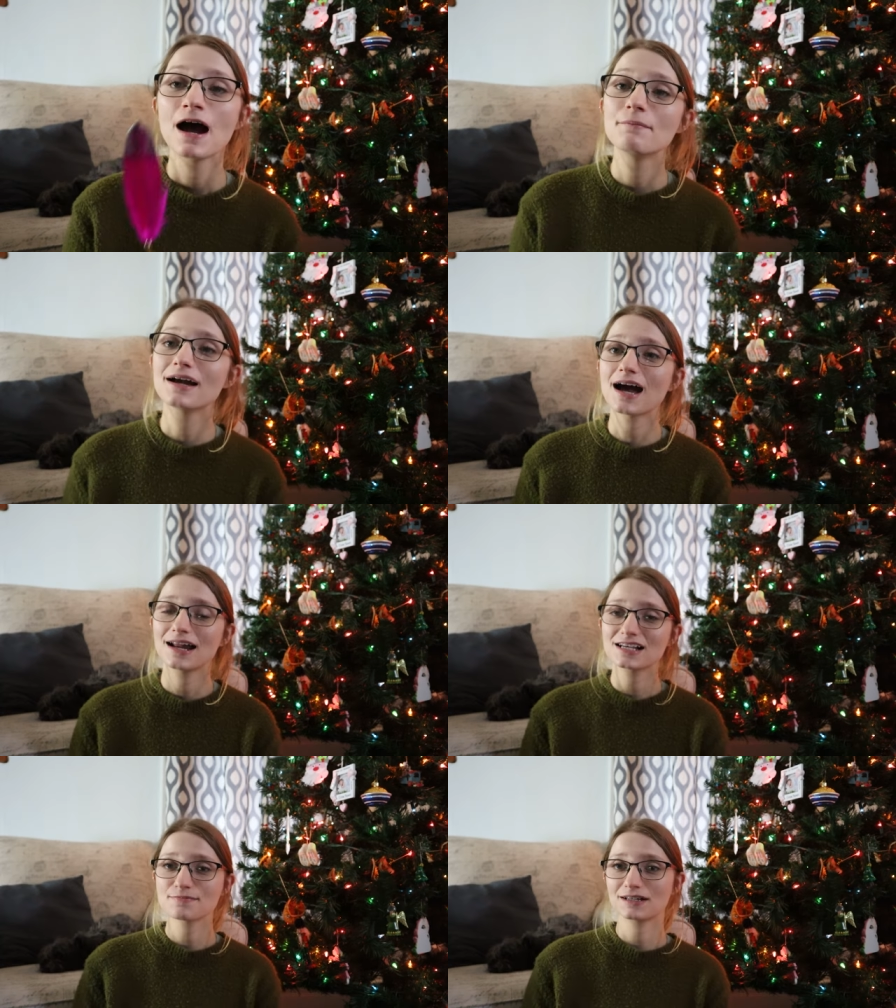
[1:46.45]
I mean, I
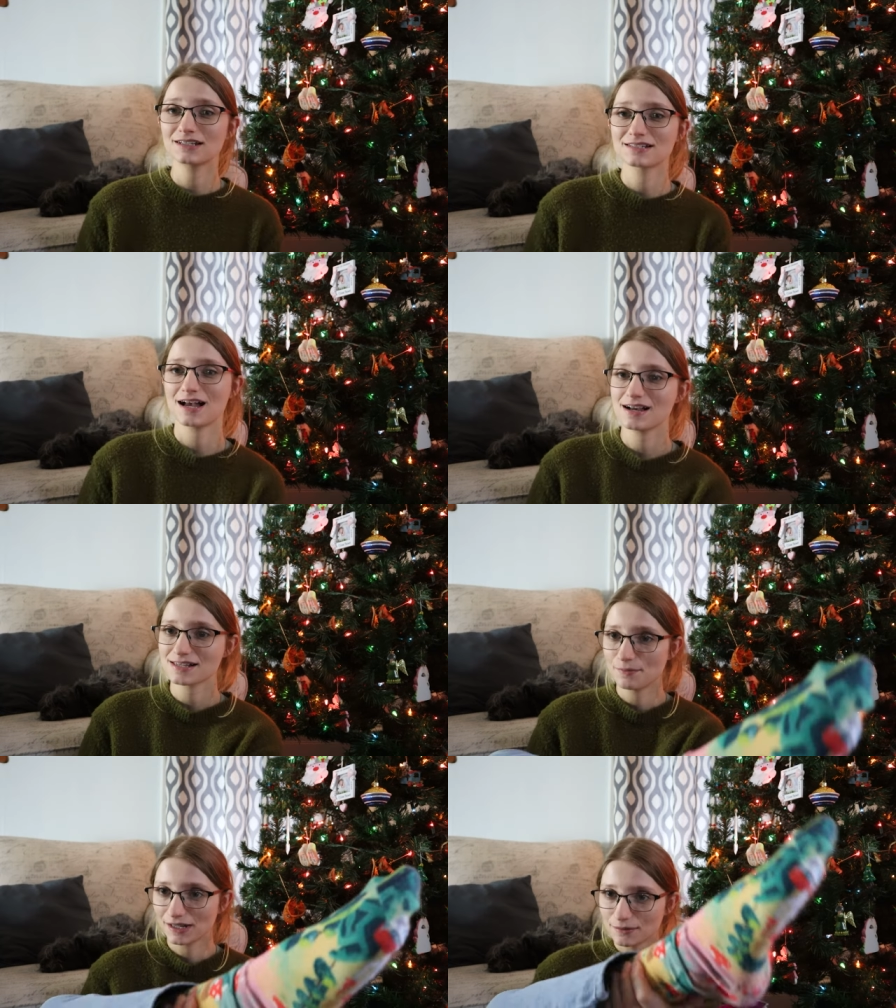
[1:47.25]
kind of expected the socks.
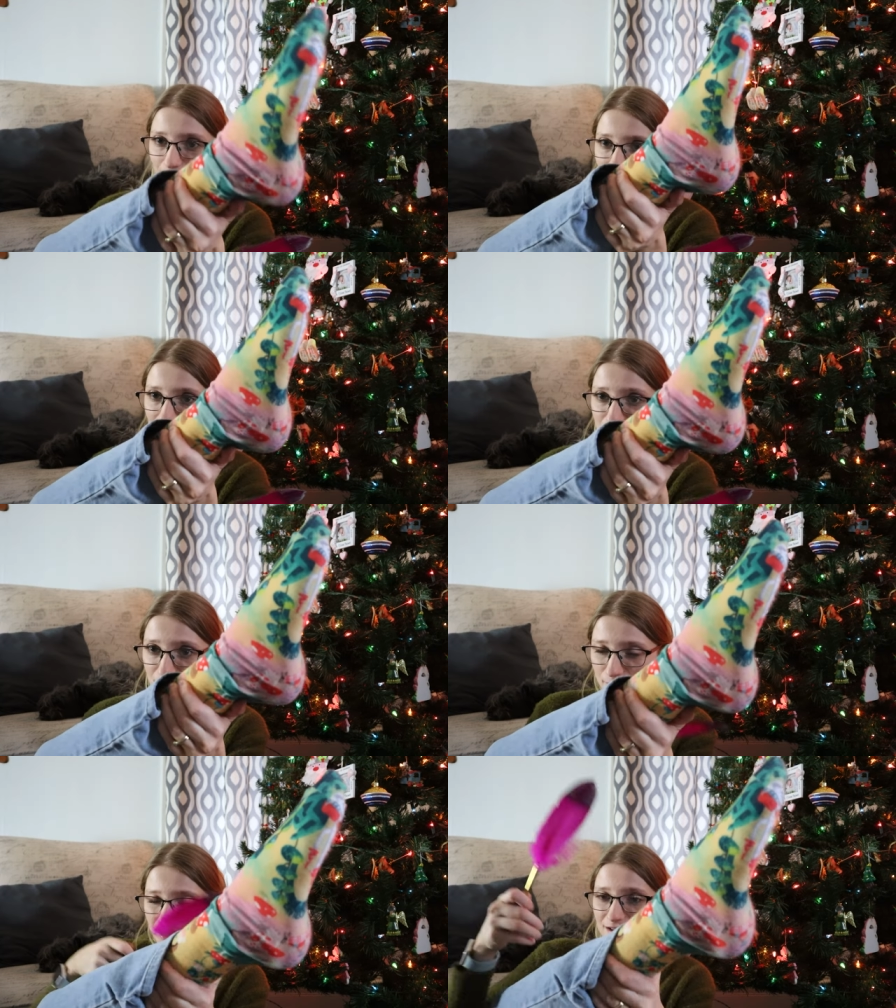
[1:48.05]
I'm wearing them right now, by
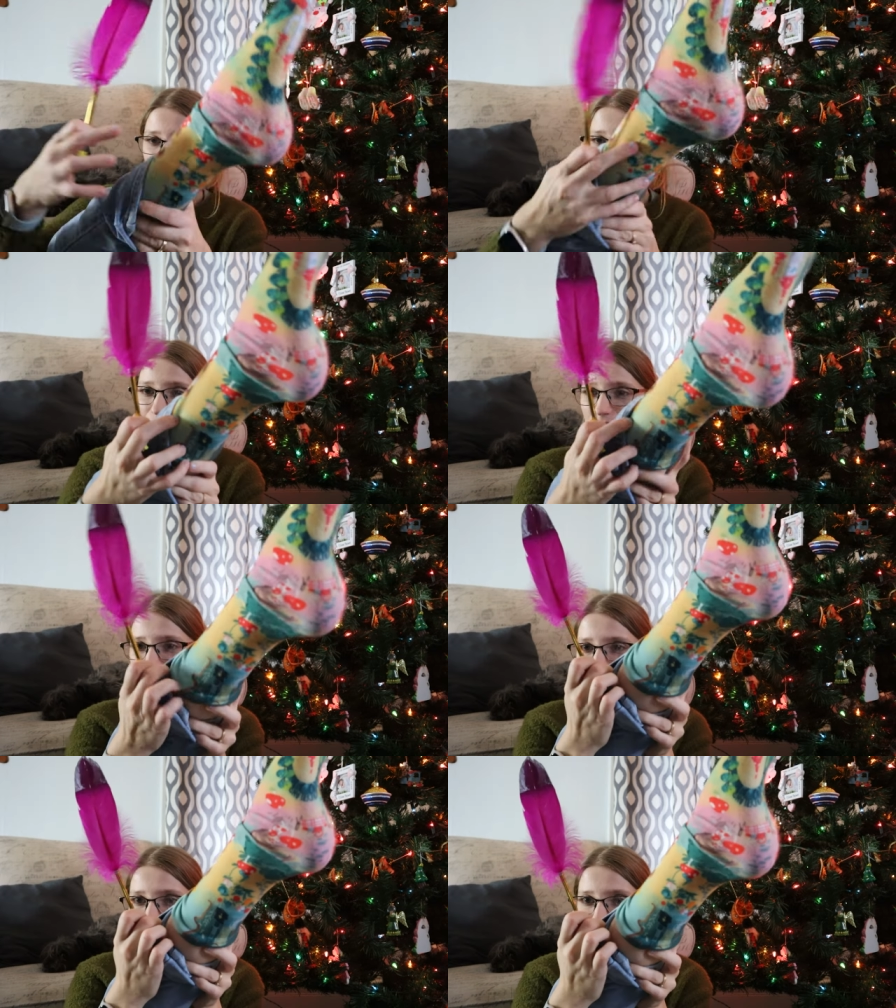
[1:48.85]
the way. Um,
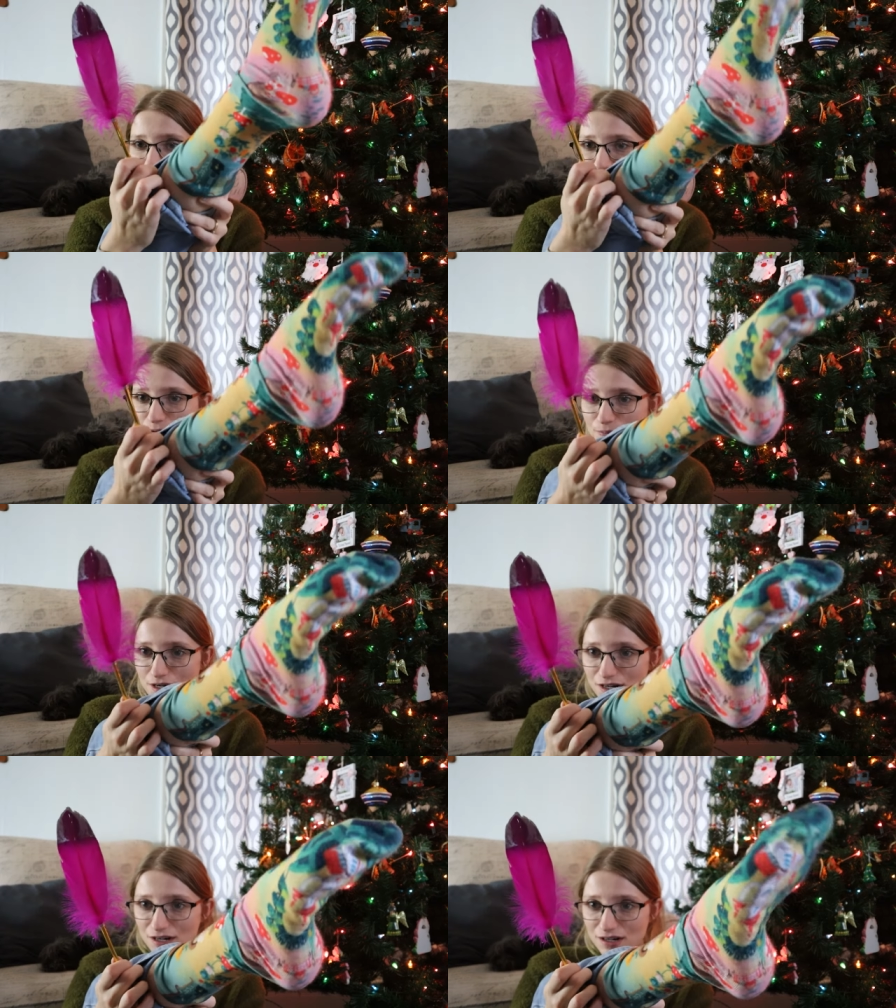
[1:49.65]

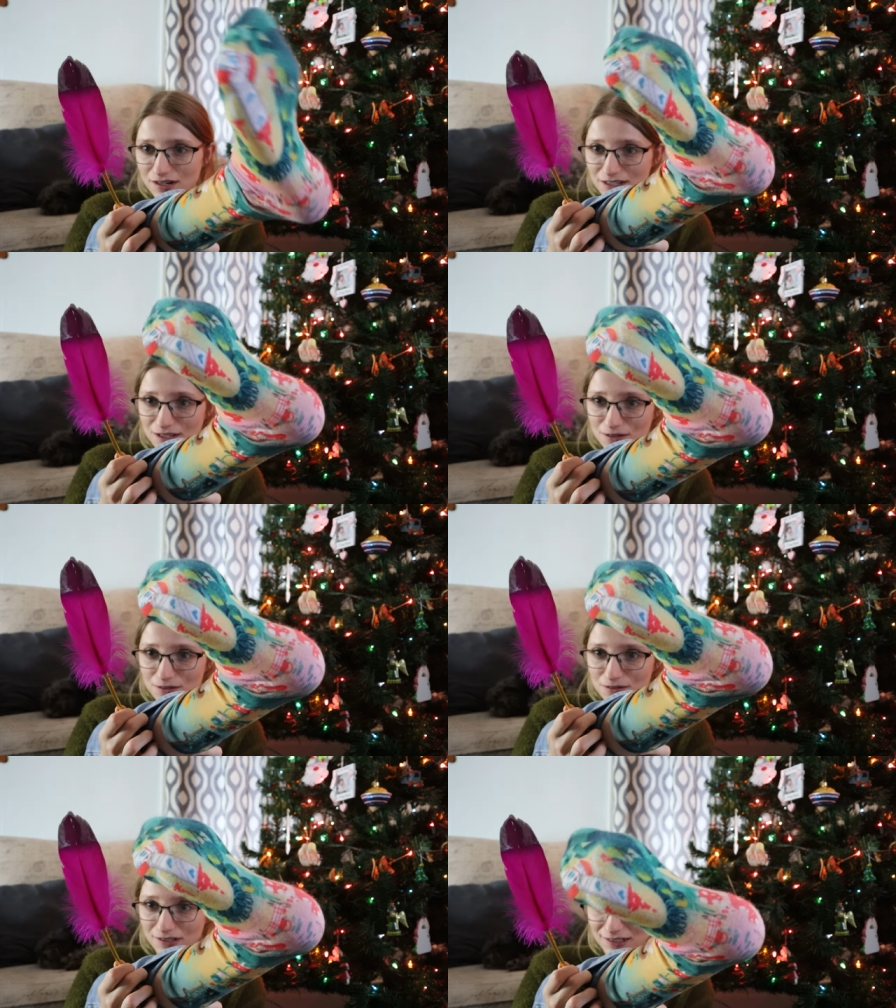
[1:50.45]
super
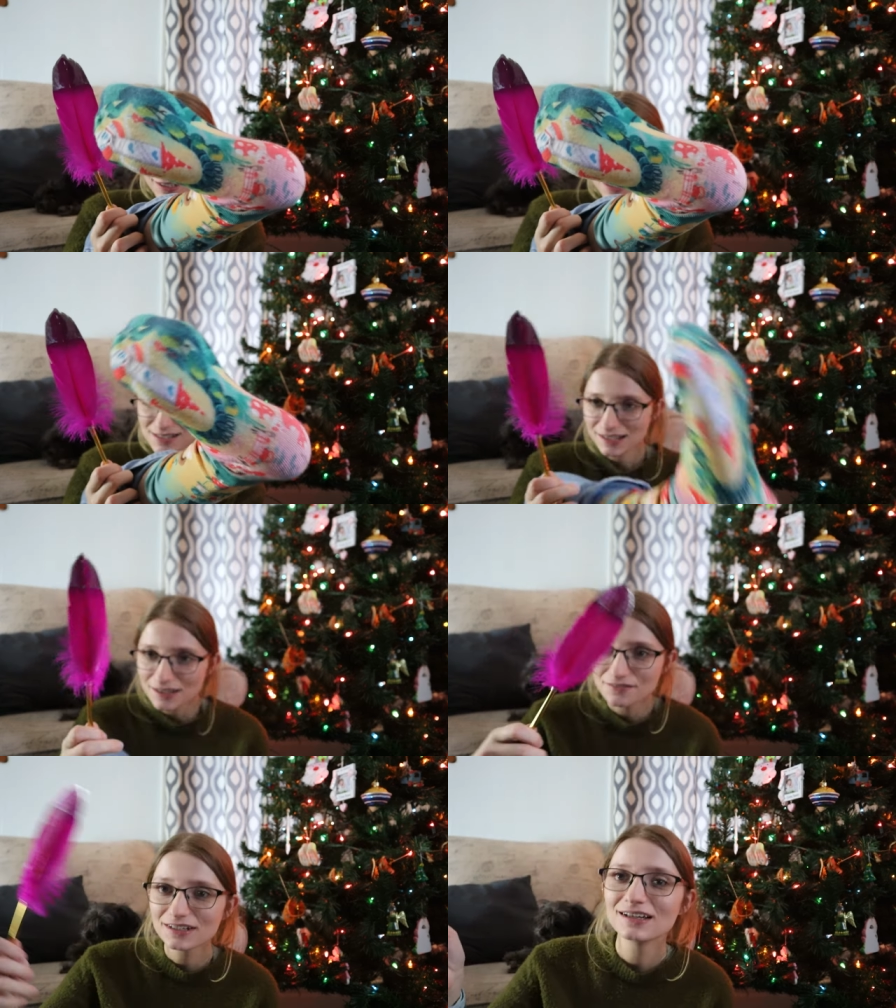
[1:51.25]
cute. Yes, I
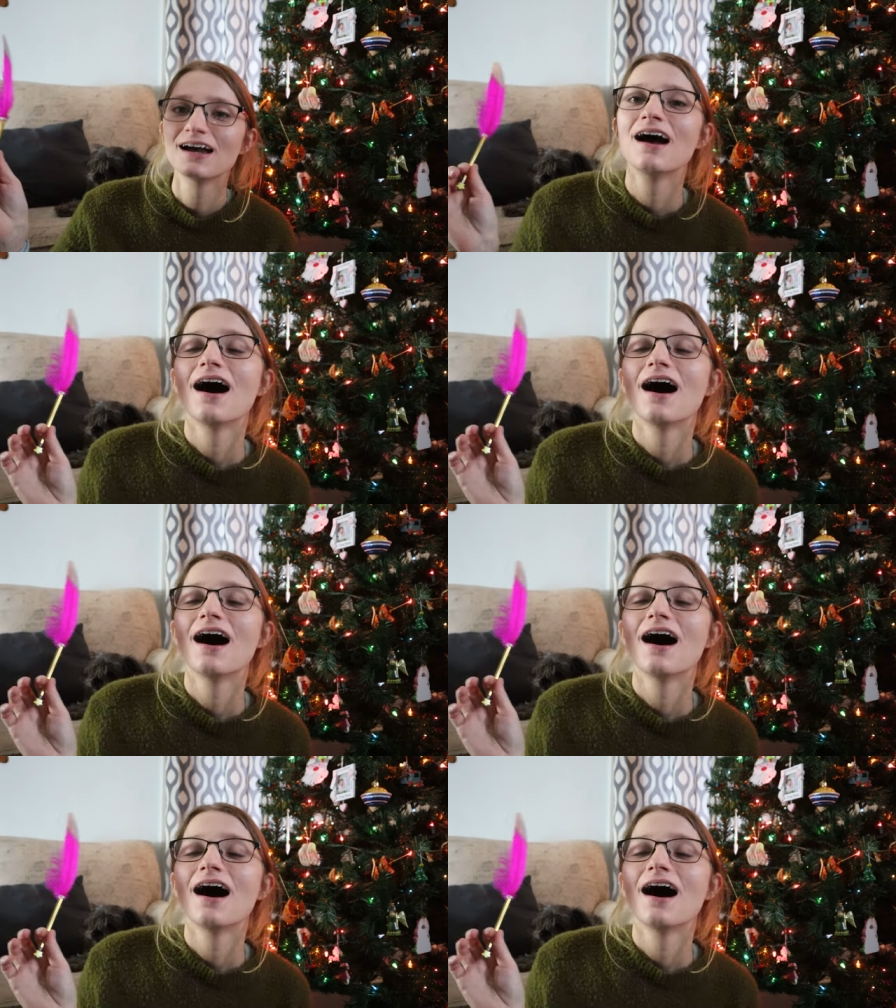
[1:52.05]
love it